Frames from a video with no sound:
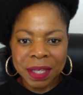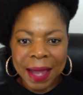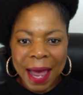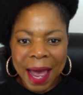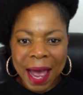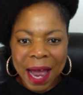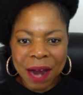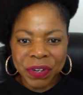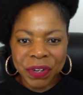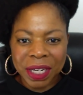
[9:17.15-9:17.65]

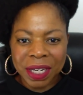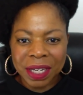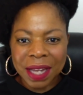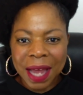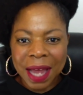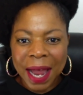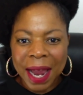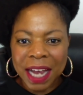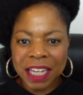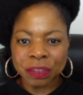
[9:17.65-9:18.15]
African
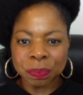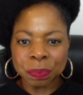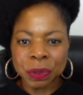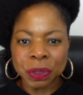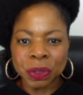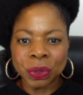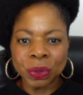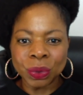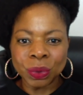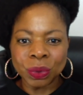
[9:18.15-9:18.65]
Diaspora
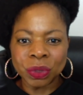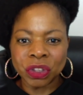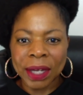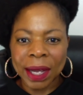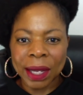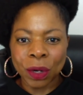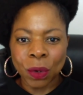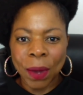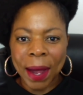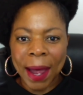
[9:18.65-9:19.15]
News
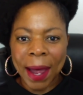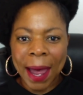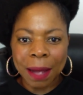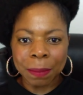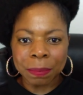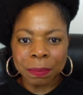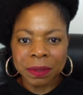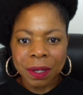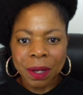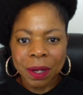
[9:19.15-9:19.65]
Channel app
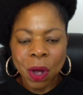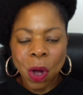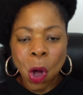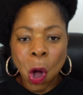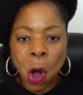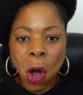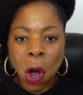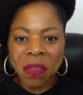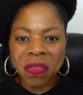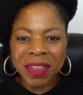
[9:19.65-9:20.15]

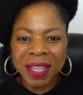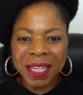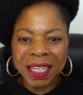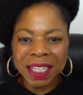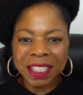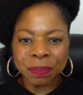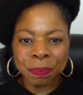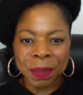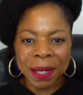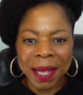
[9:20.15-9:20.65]
on these
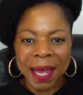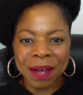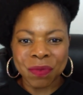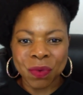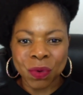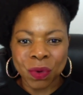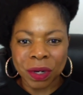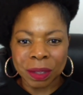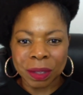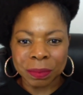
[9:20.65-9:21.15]

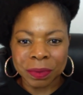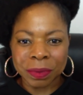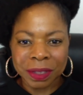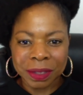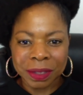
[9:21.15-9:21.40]
platforms.